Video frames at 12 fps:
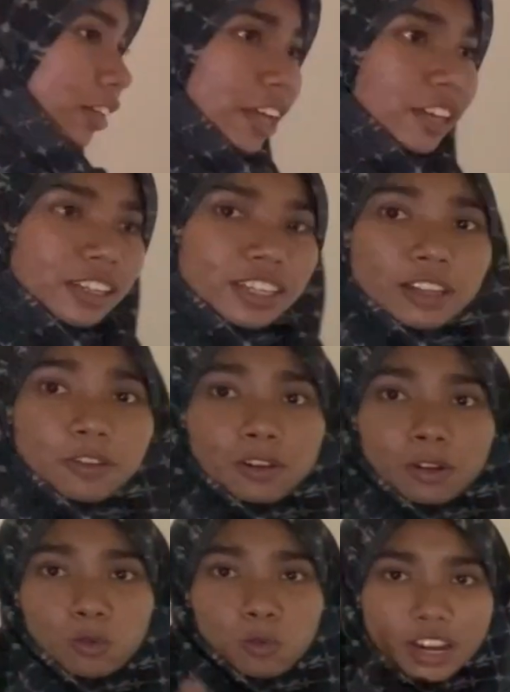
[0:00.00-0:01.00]
can
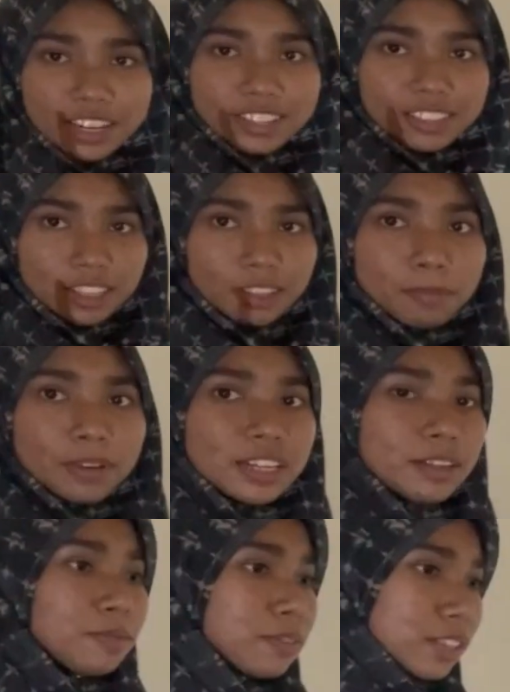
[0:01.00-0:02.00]
give one
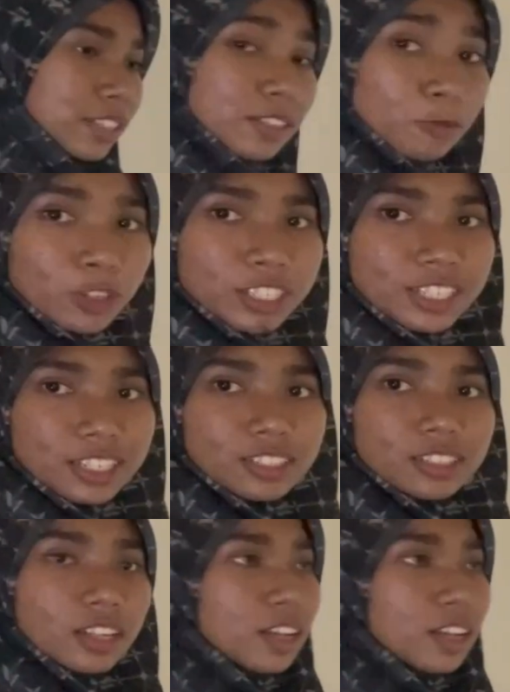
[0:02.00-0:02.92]
statement, which is